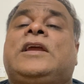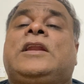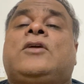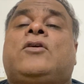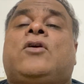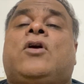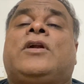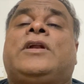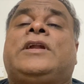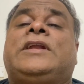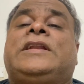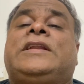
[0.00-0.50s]

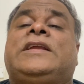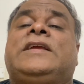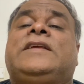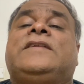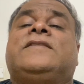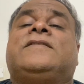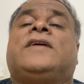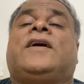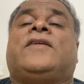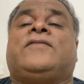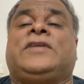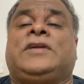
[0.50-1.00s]
quantities
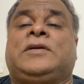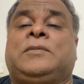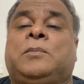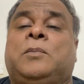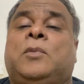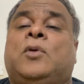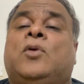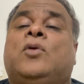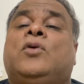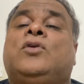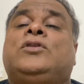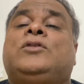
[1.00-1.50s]
having
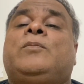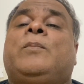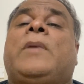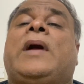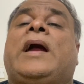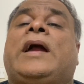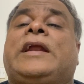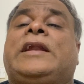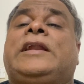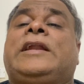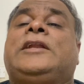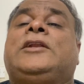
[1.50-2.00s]
both
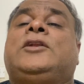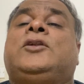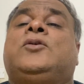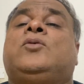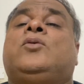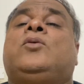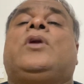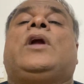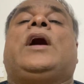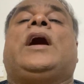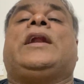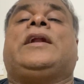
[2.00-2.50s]

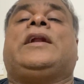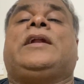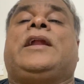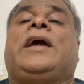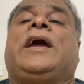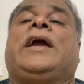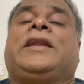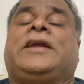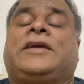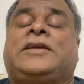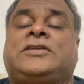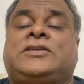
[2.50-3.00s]
magnitude and
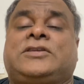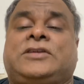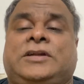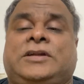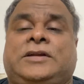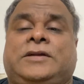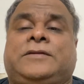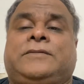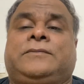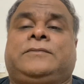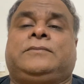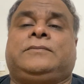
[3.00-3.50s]
direction.
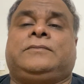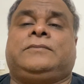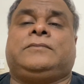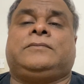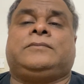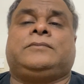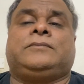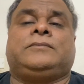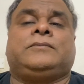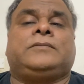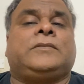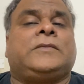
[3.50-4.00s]

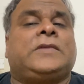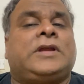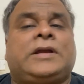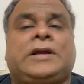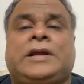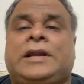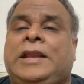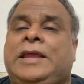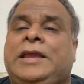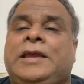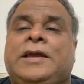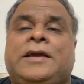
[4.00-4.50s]

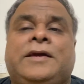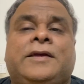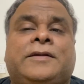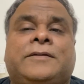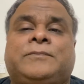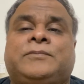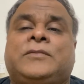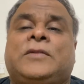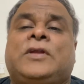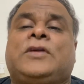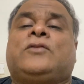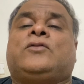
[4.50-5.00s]
Clear?
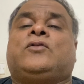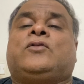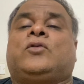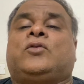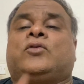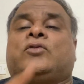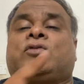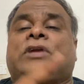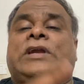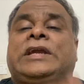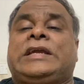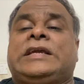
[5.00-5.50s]
So
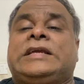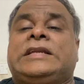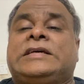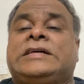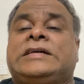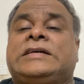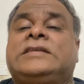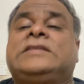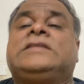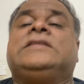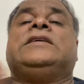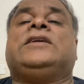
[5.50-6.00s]

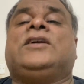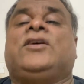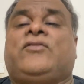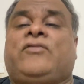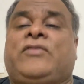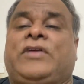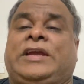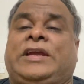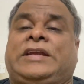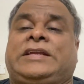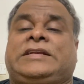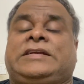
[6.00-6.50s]
scalars,
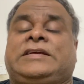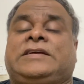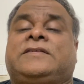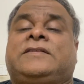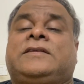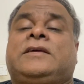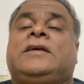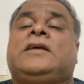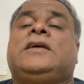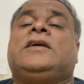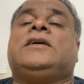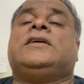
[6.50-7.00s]
vectors.
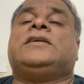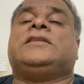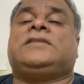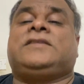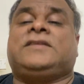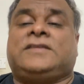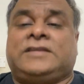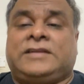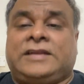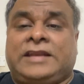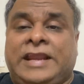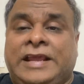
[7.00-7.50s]

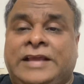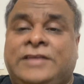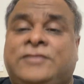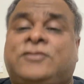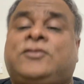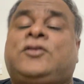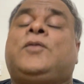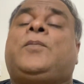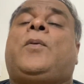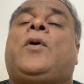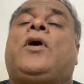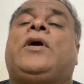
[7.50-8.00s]
The next
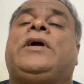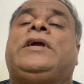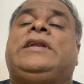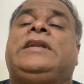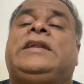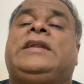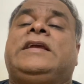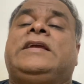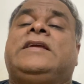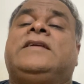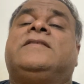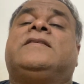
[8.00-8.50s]
point
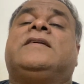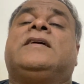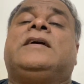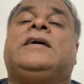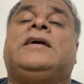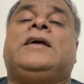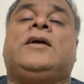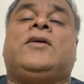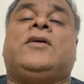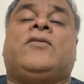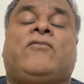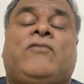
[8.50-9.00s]
is
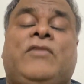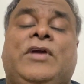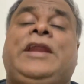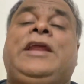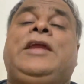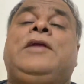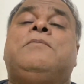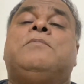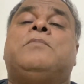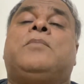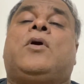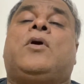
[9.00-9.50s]
very
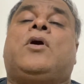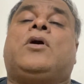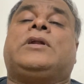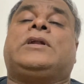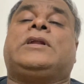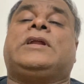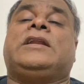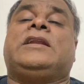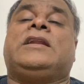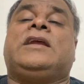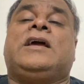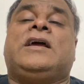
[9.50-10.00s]

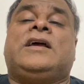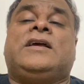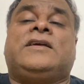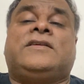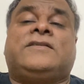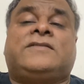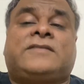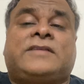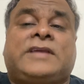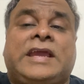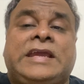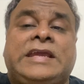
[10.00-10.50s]
important.
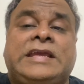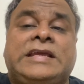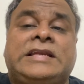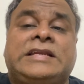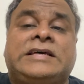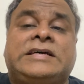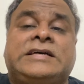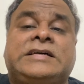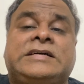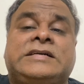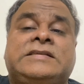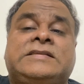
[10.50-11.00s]

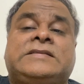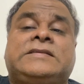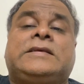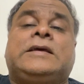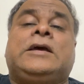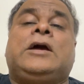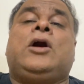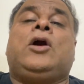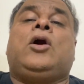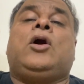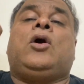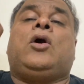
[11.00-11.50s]
Scalars
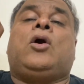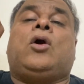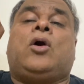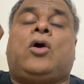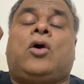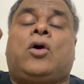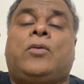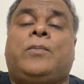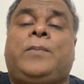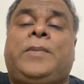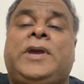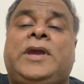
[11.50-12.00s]

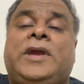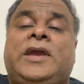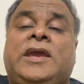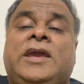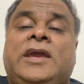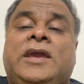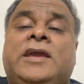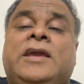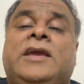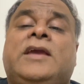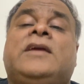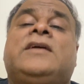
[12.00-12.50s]

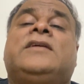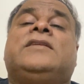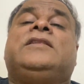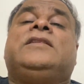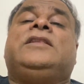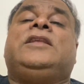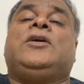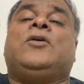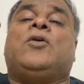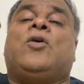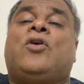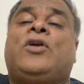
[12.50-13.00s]
obey
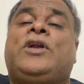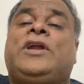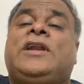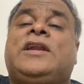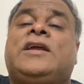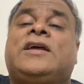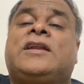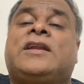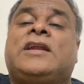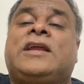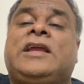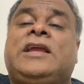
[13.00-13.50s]
the
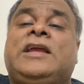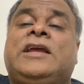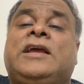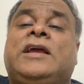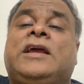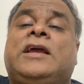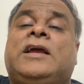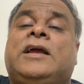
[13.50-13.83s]
ordinary,